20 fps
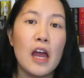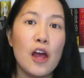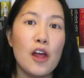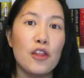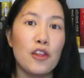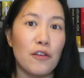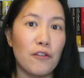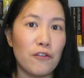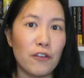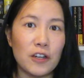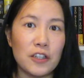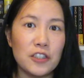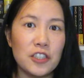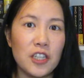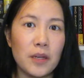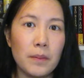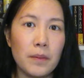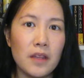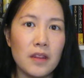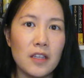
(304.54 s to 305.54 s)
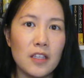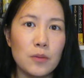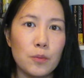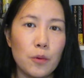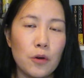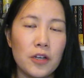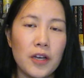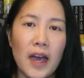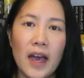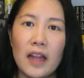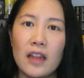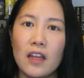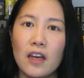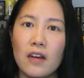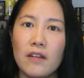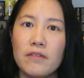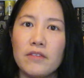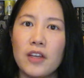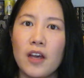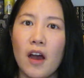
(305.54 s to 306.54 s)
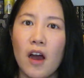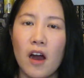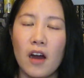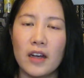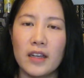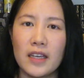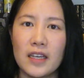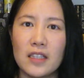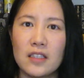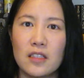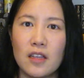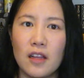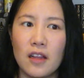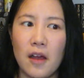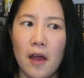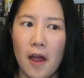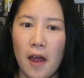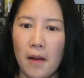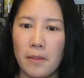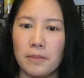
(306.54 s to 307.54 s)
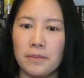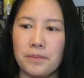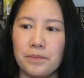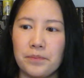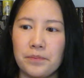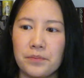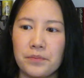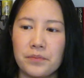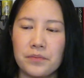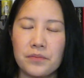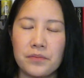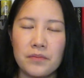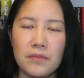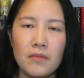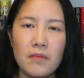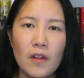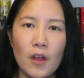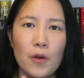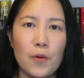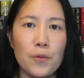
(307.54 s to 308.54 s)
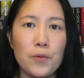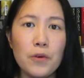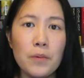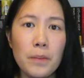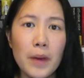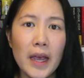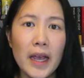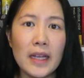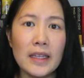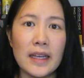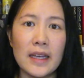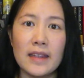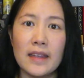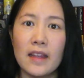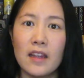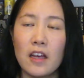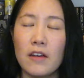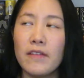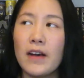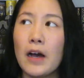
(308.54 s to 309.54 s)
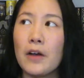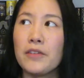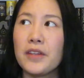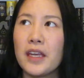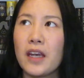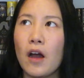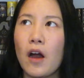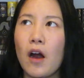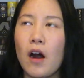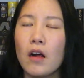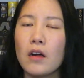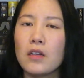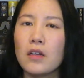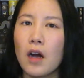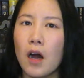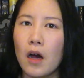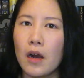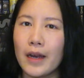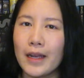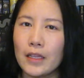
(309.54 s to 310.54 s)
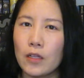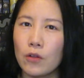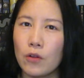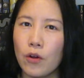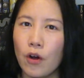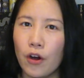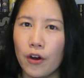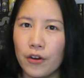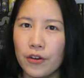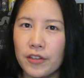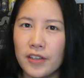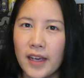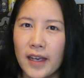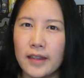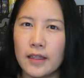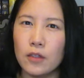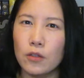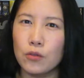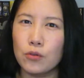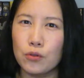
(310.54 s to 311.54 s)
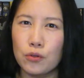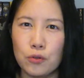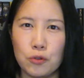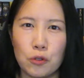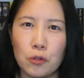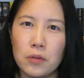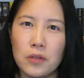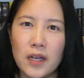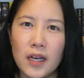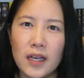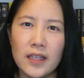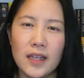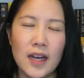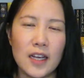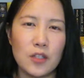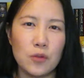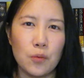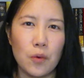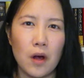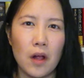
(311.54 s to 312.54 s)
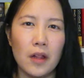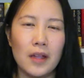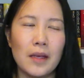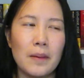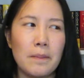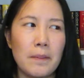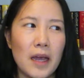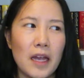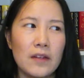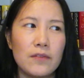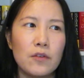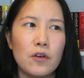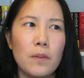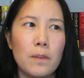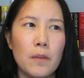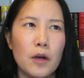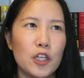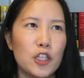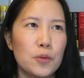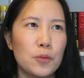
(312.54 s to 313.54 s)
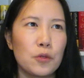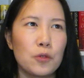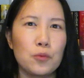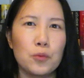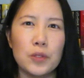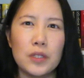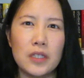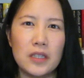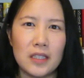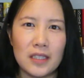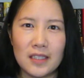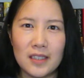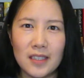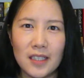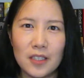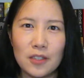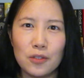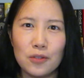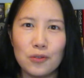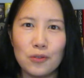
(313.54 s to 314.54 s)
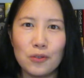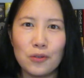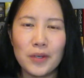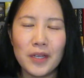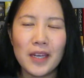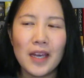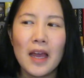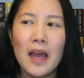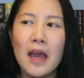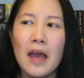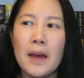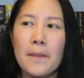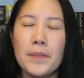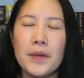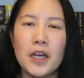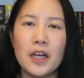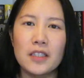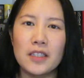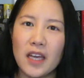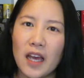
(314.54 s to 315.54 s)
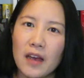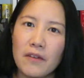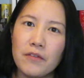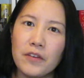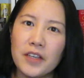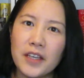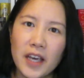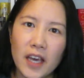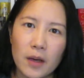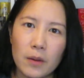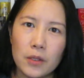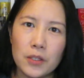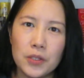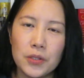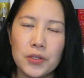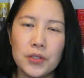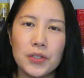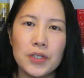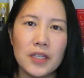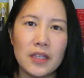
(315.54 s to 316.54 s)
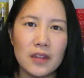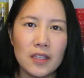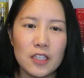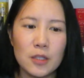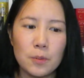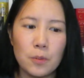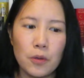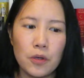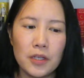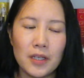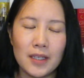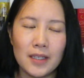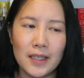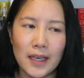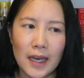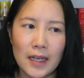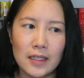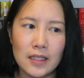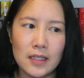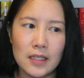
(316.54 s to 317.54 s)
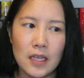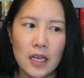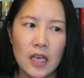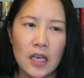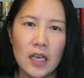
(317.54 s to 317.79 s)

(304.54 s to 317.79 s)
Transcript: the friendship in this book. I loved August's roommate, and I love how they all got a little arc and a little storyline as well. It made for a much more realistic story because every character in this book gets